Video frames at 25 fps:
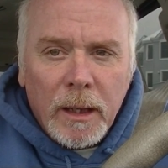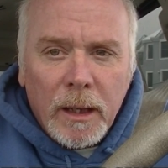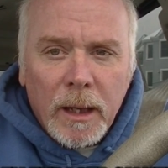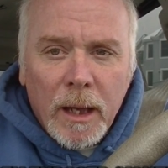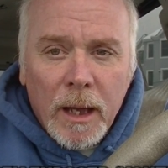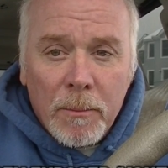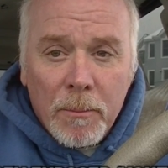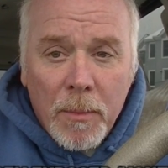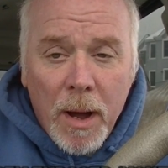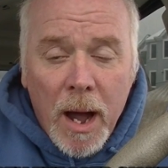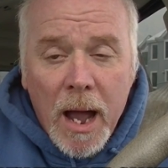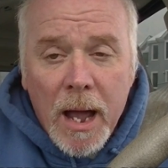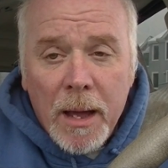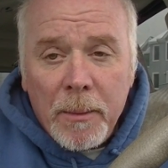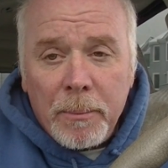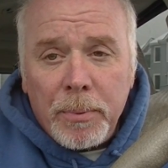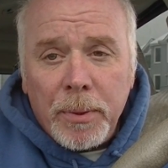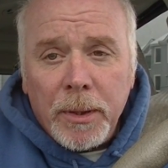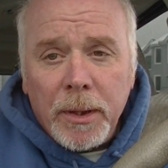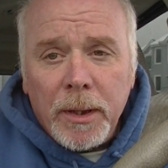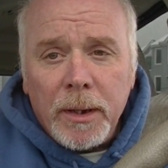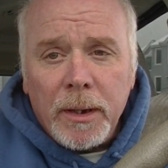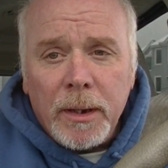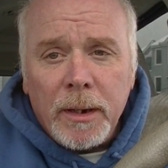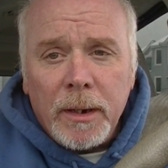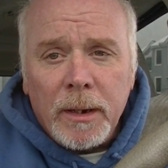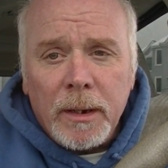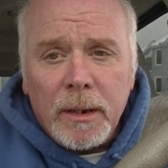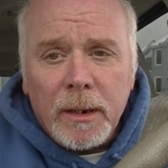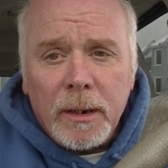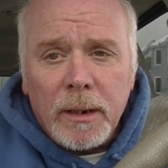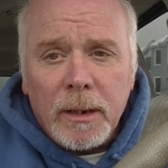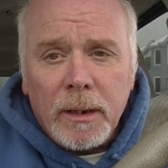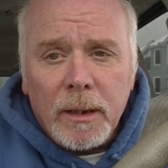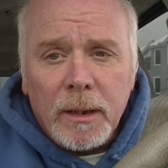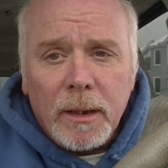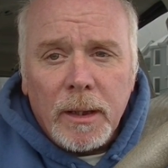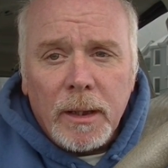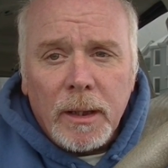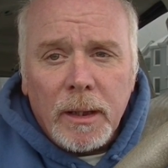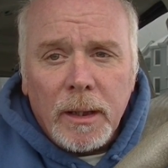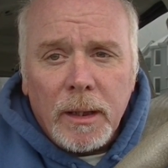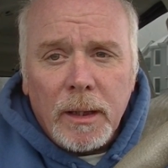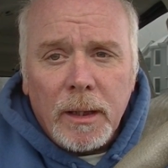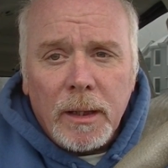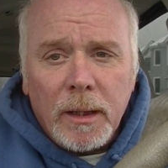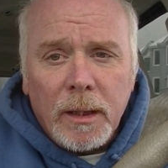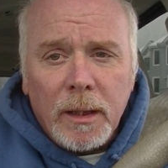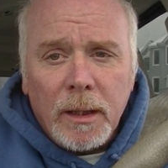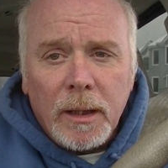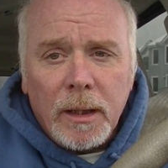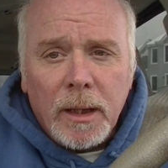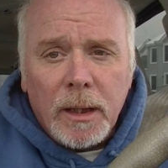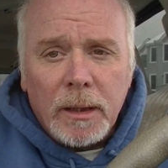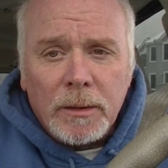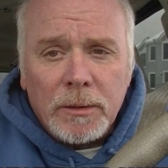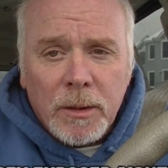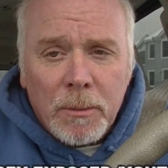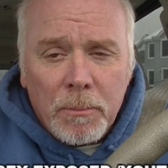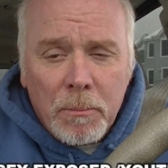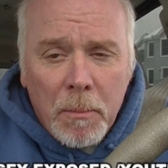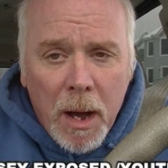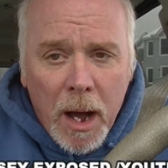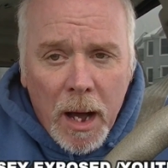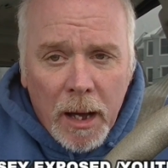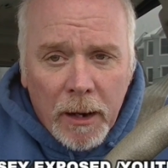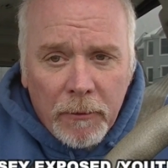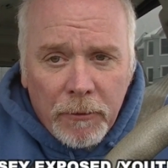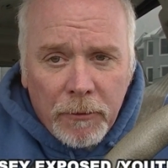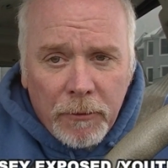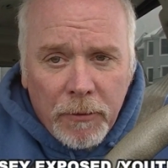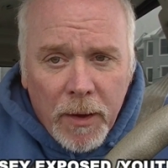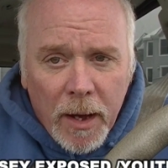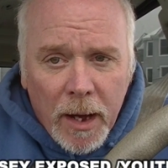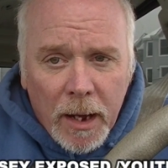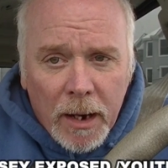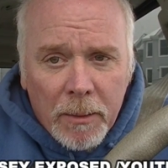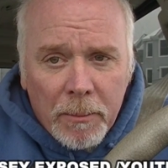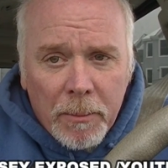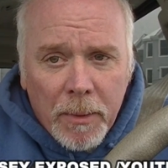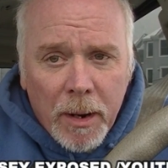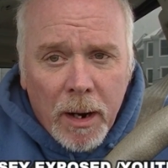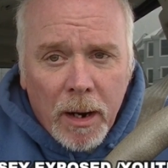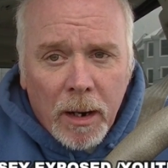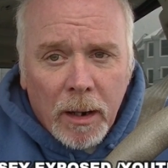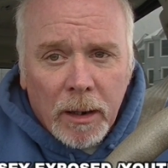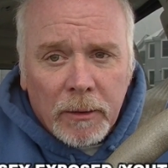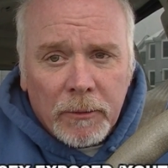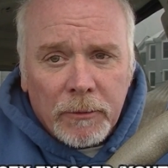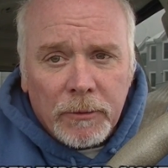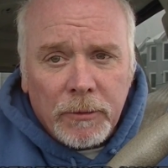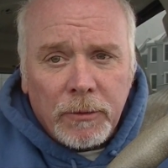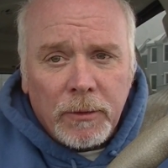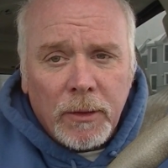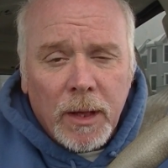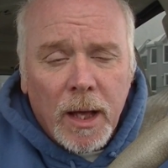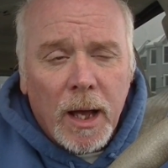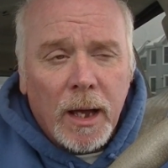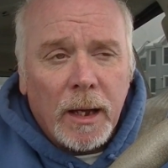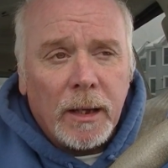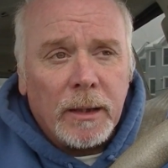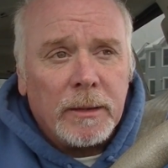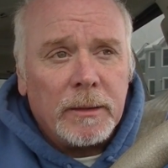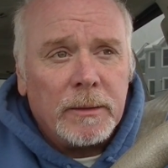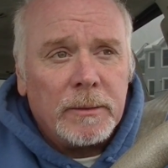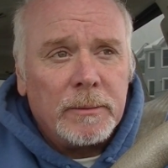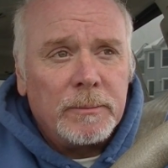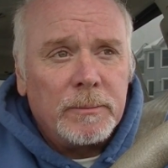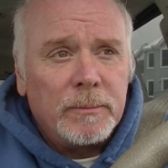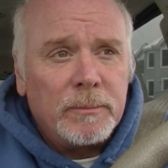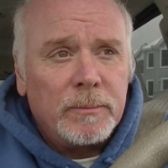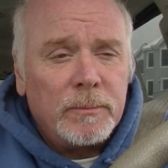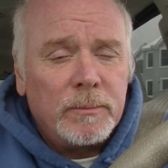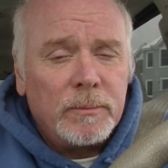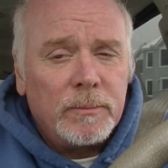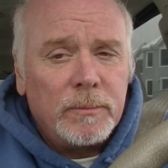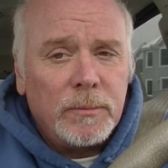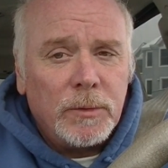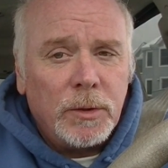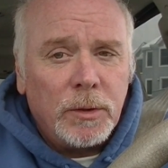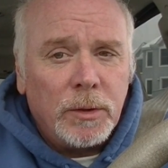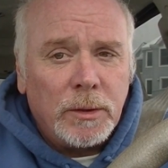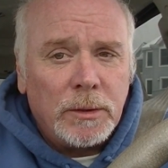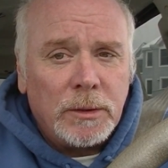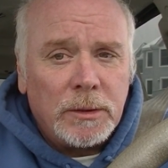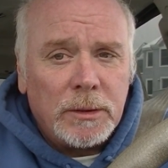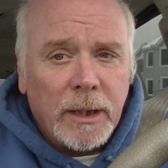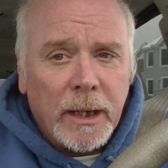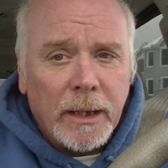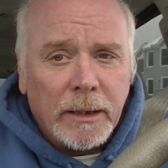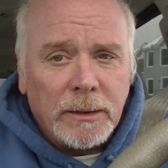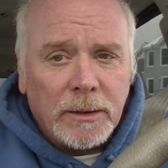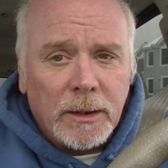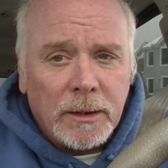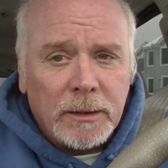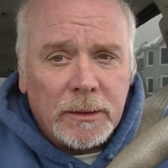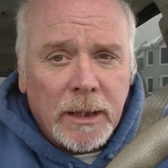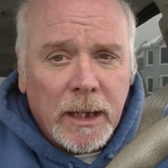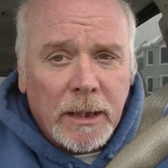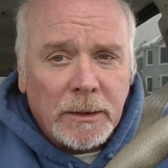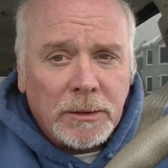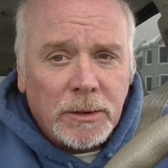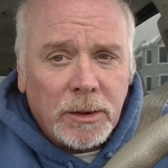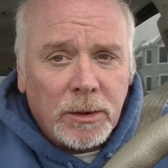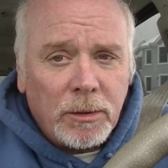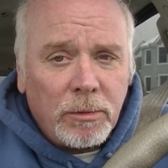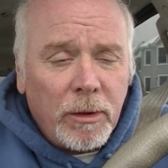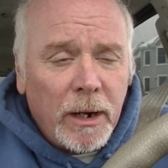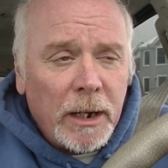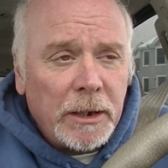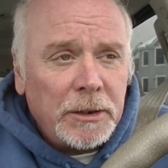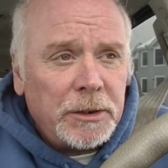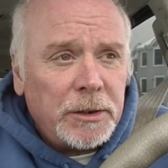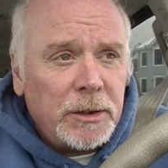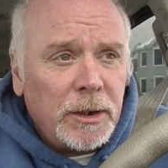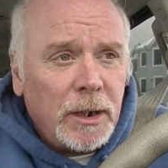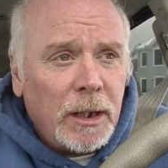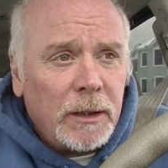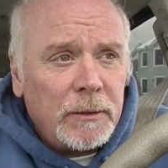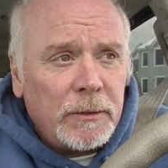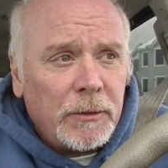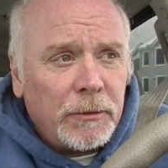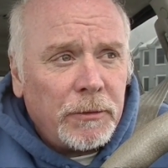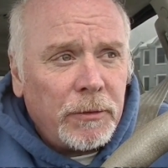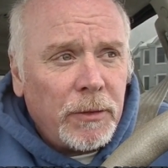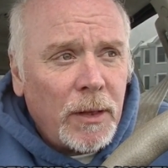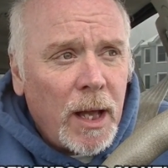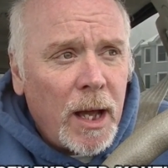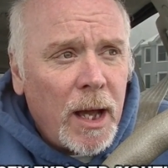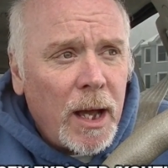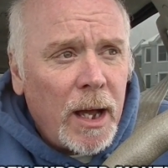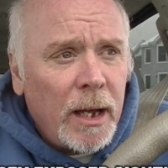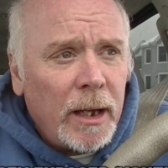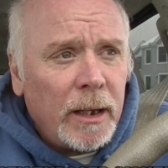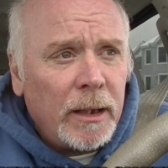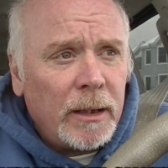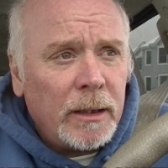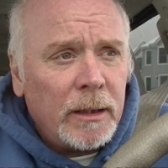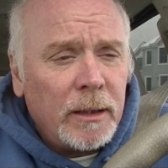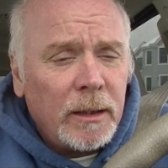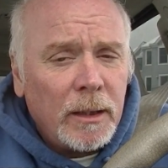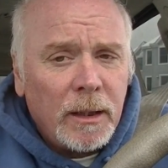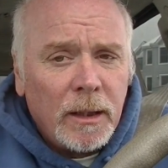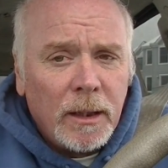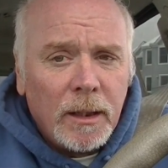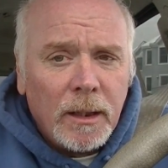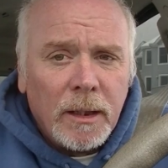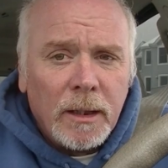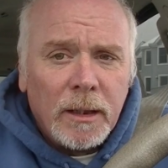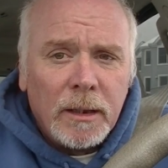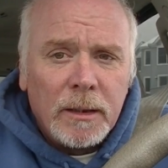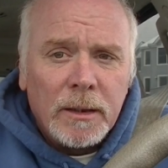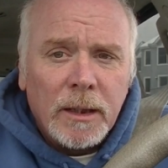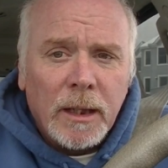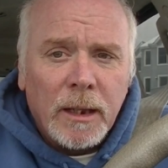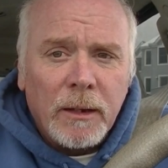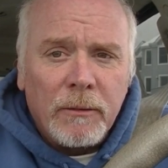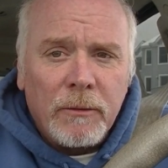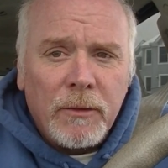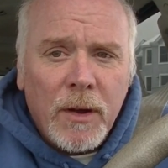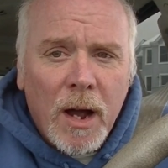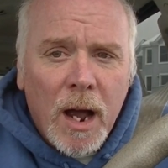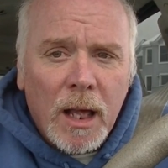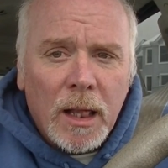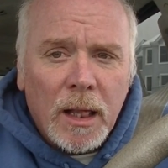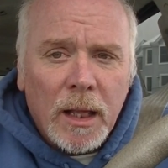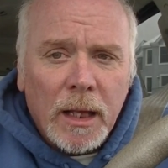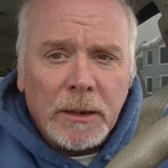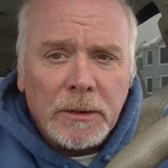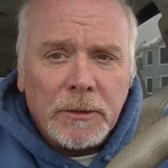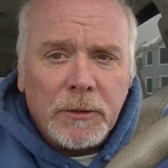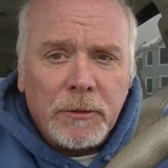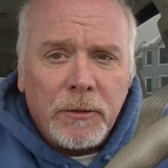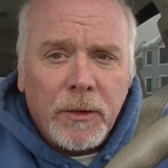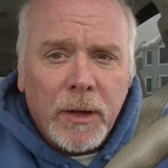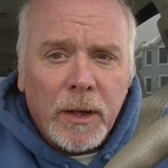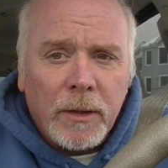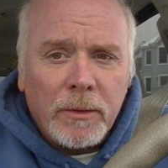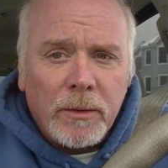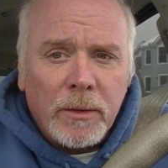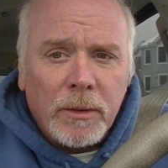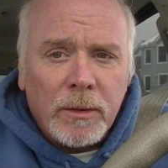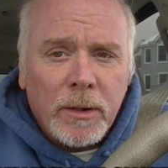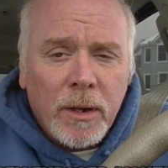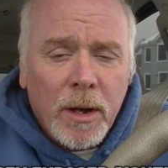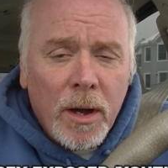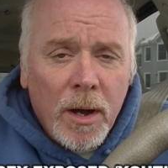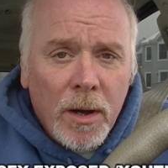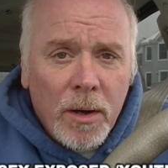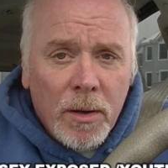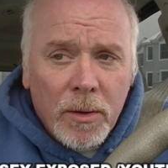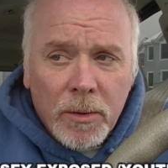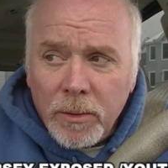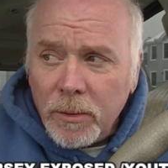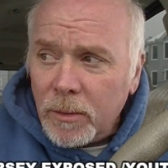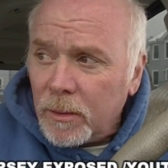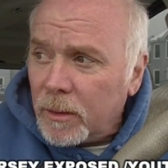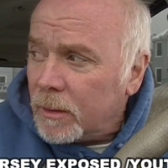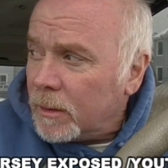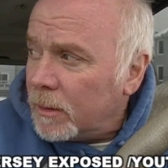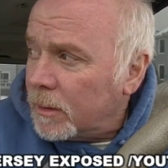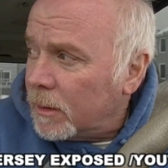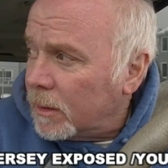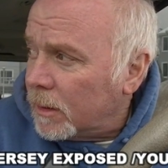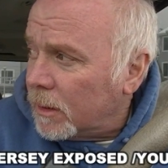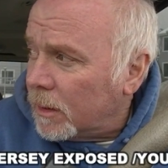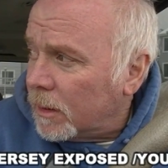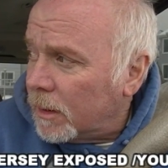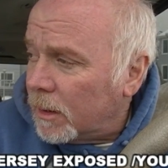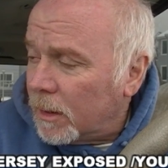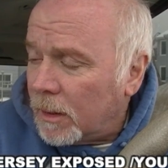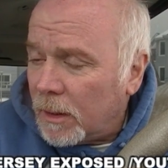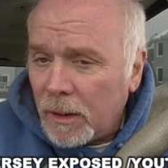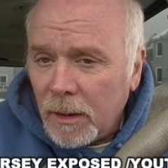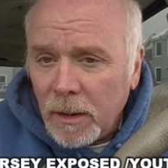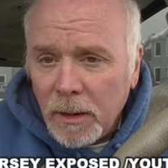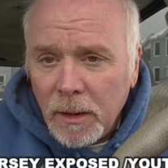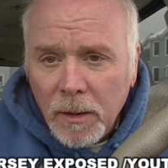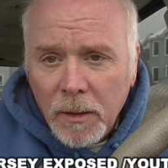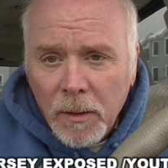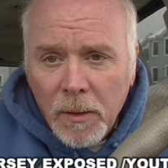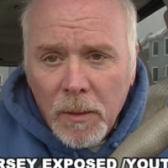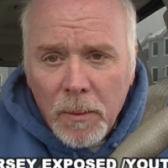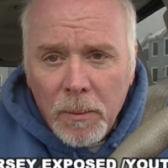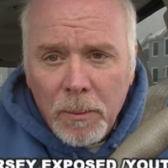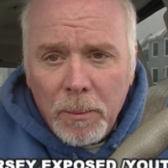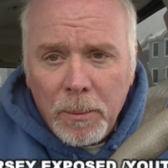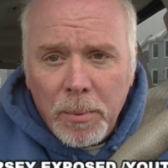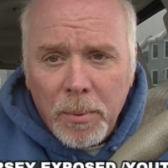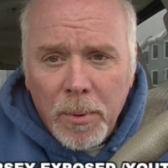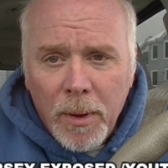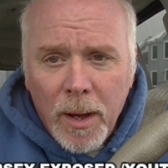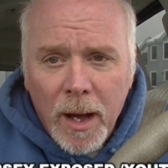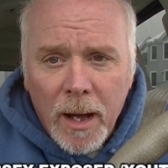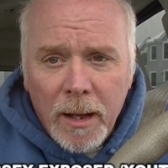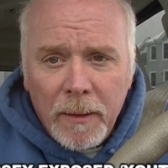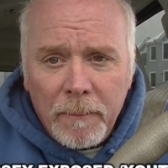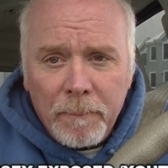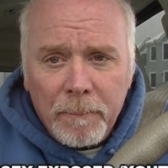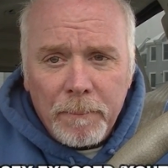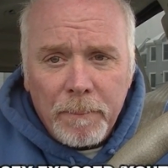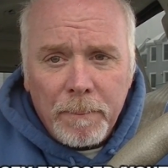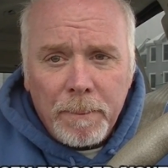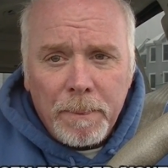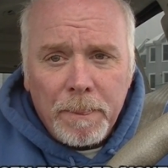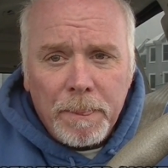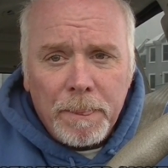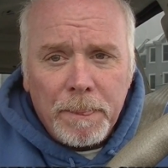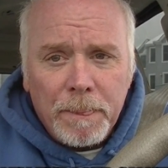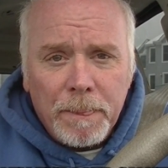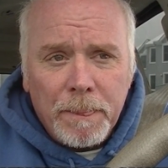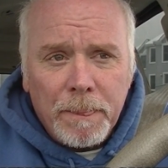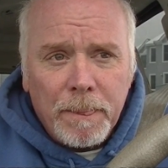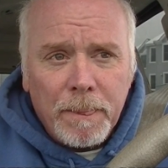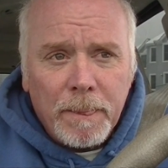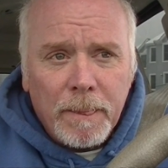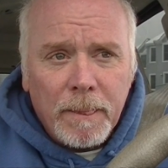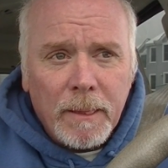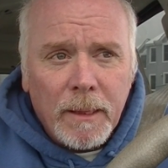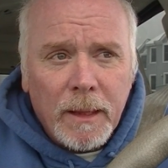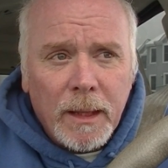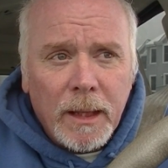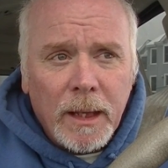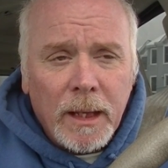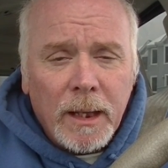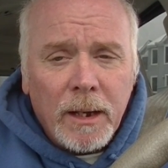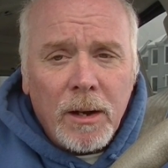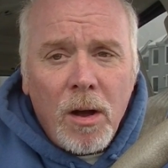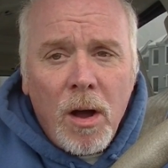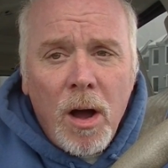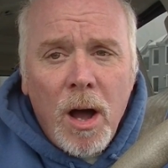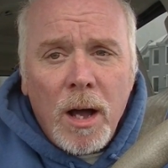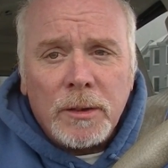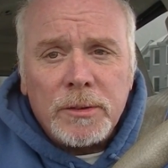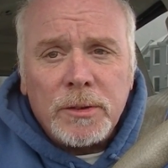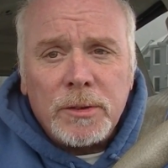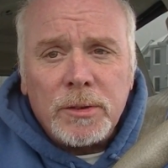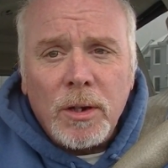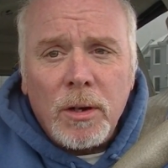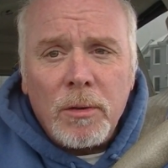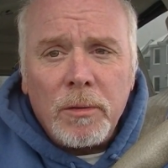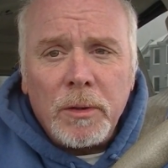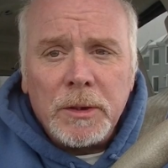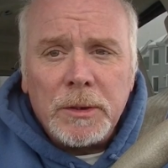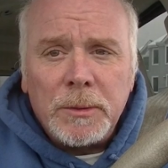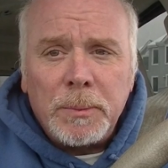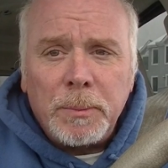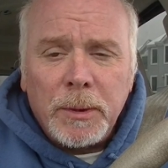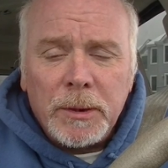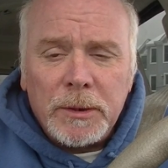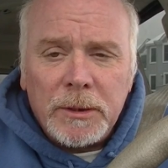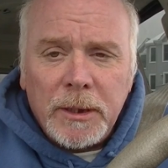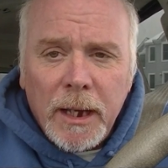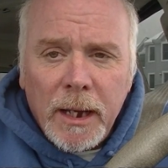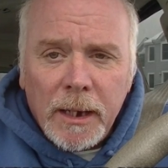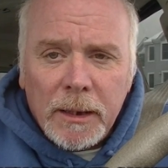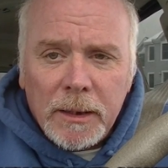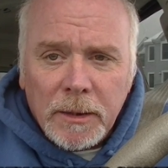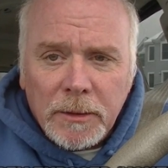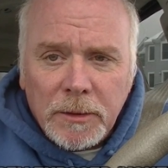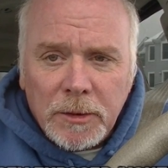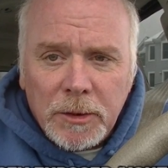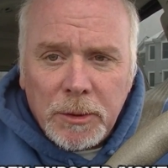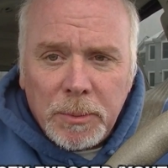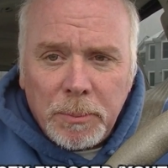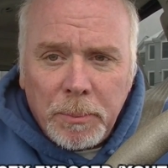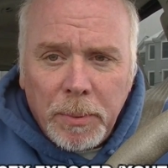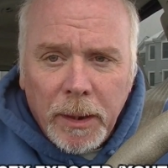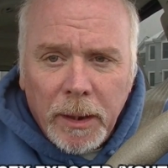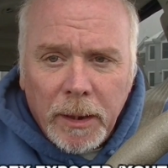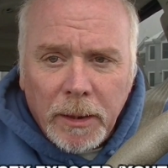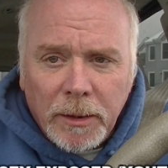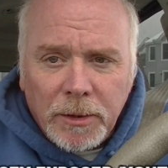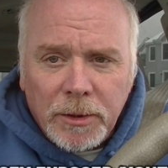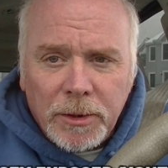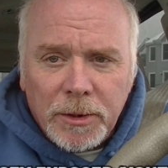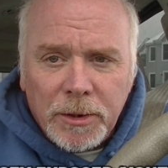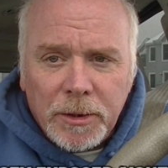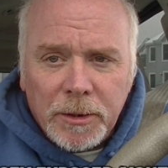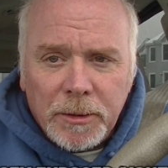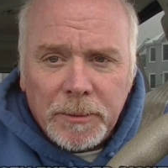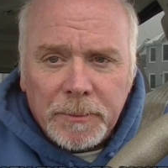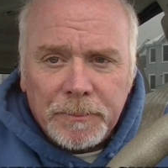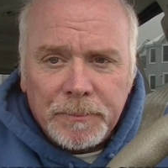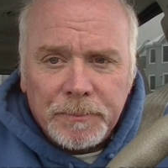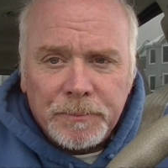in my opinion, is a modified American flag. You could say it's a desecration of the flag, that it violates federal code. But it also is protected speech.